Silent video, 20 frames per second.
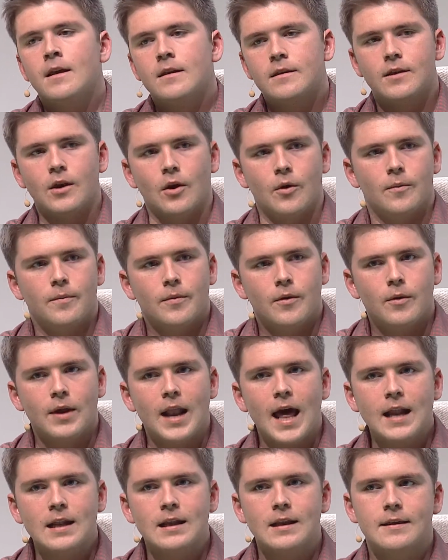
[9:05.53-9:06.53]
So what
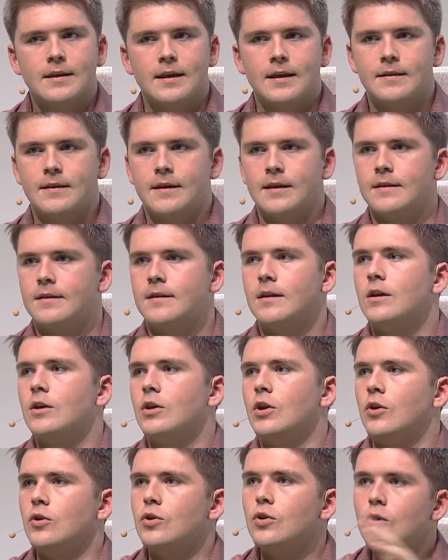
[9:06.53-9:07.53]
Atlas is,
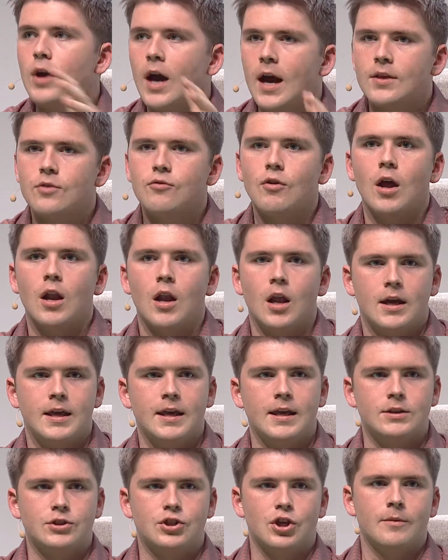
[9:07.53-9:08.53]
you know, you guys are all
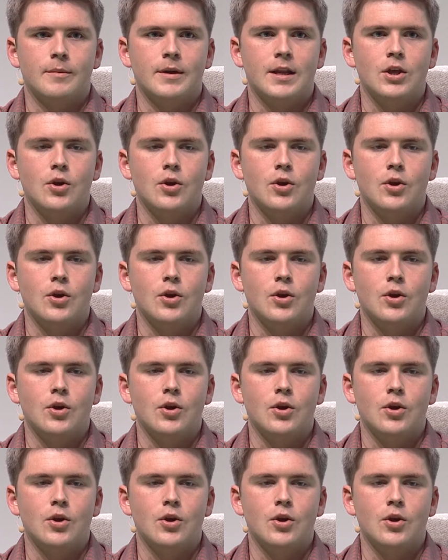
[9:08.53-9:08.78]
lucky in Germany.